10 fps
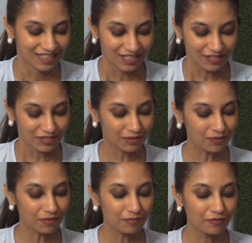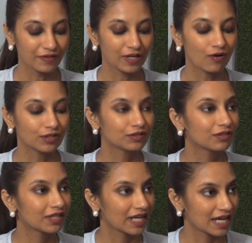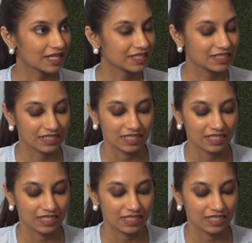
So, moving on to next,